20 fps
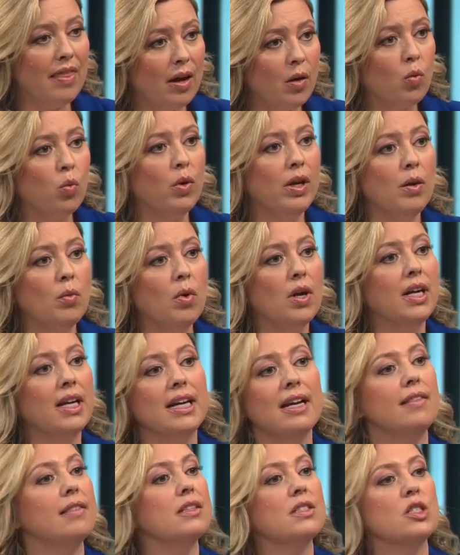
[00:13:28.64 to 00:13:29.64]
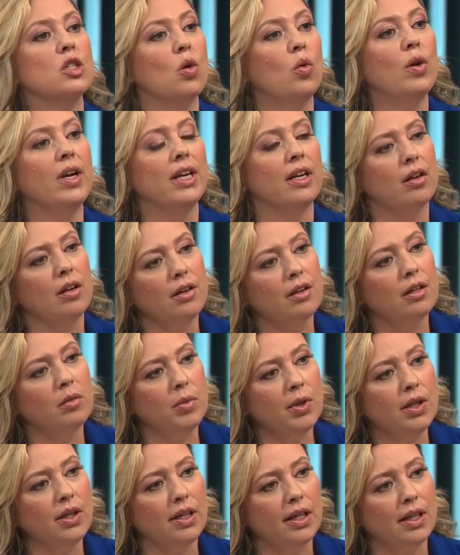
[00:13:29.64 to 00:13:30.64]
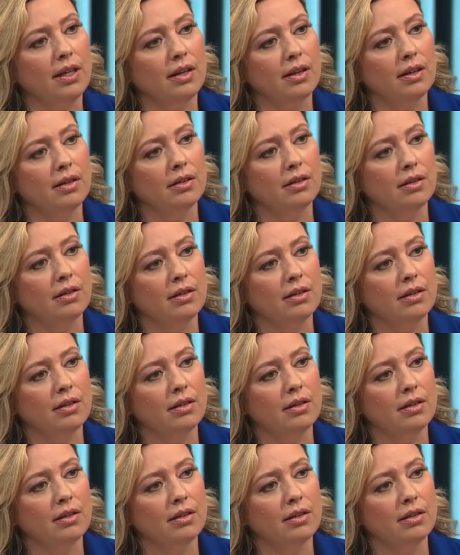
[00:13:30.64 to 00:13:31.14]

And that we want to get this going in our community.